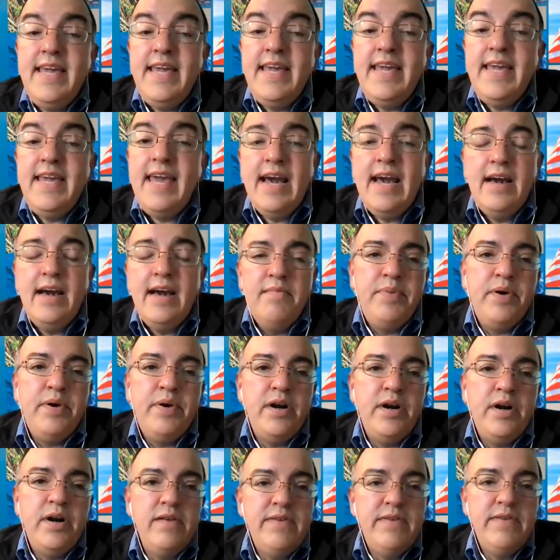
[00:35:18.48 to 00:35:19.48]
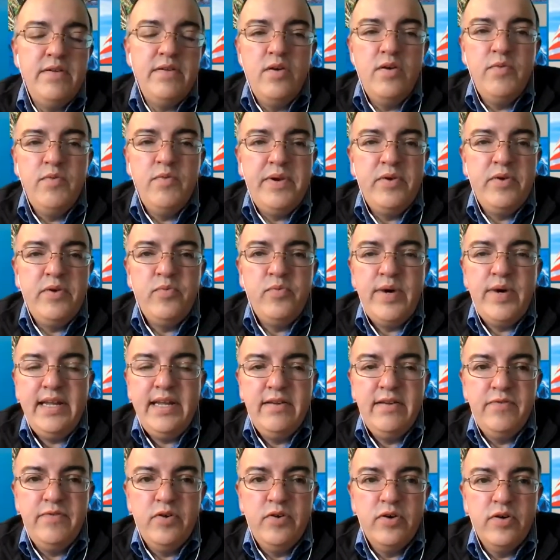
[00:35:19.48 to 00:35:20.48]
Thanks, Olivia. Yeah, and part of it, we've
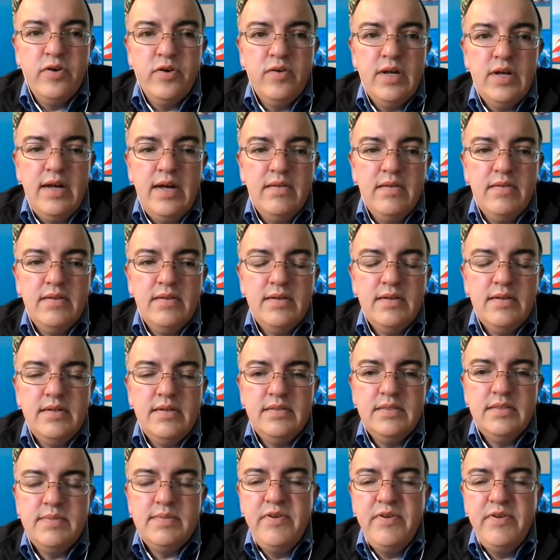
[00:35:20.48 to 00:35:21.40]
been waiting for,